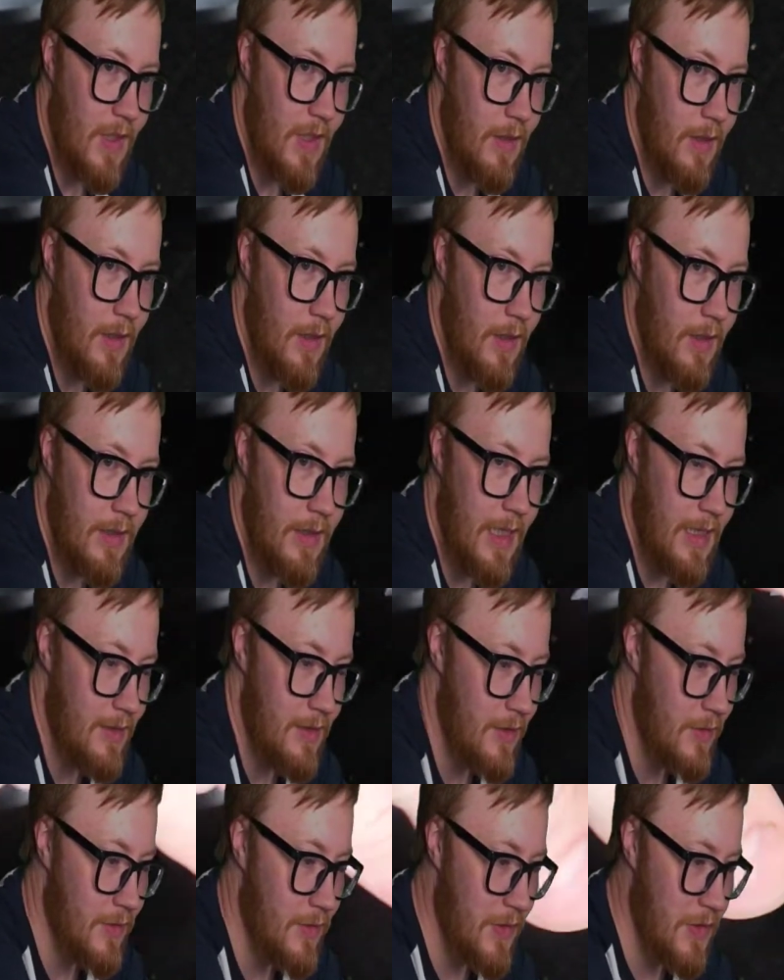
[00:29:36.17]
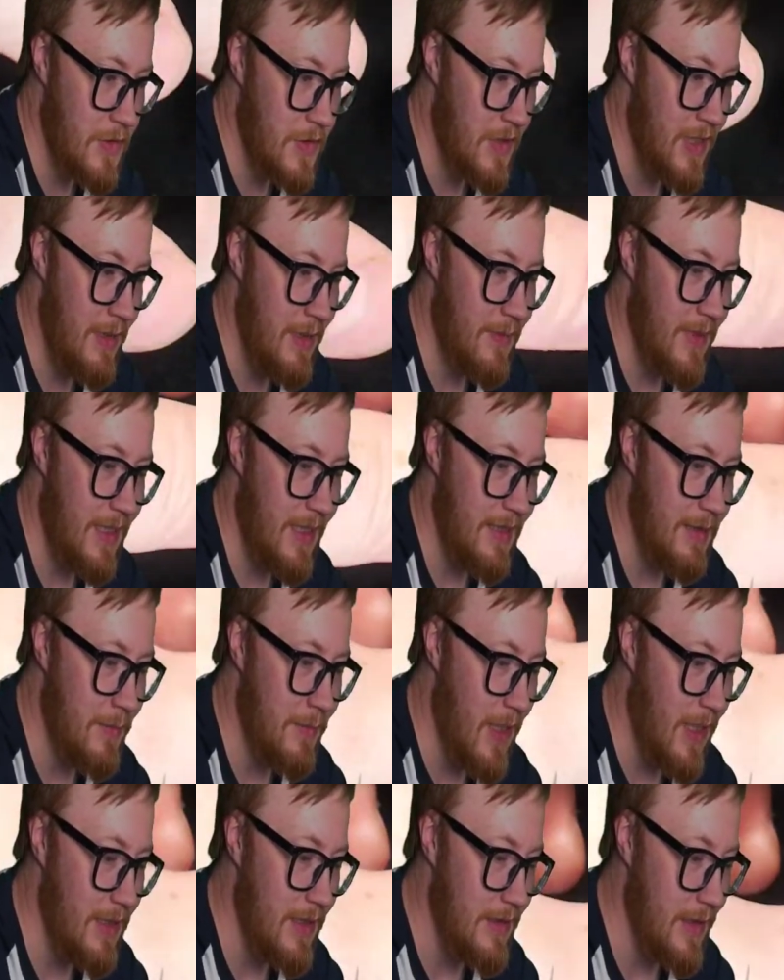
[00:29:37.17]
yeah, just keep that in
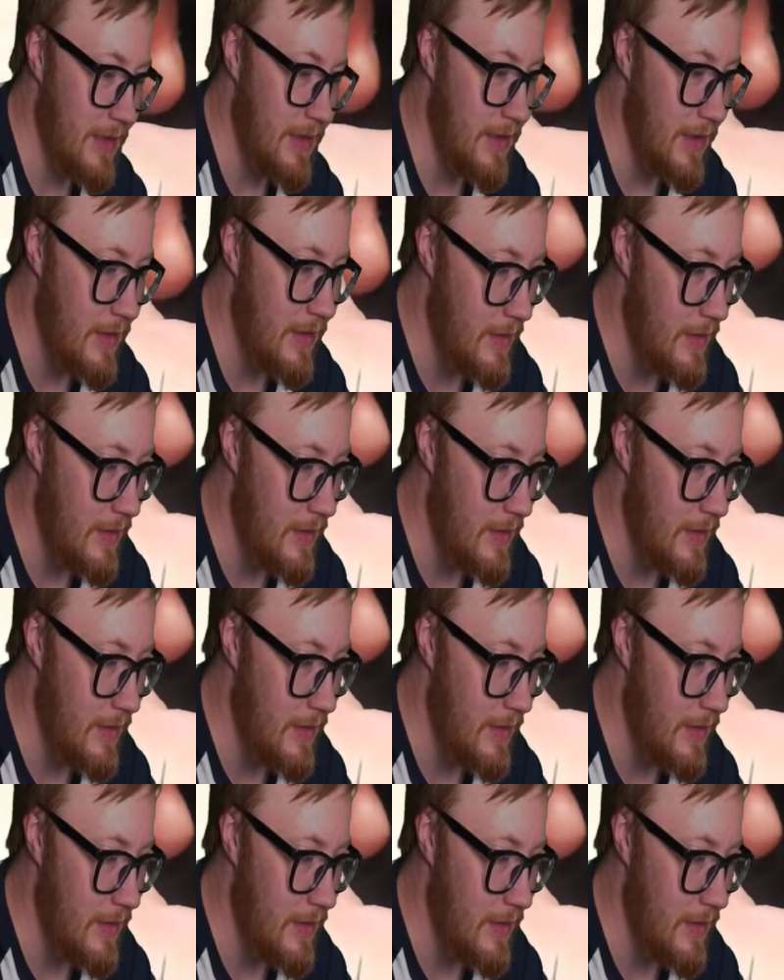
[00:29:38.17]
mind, that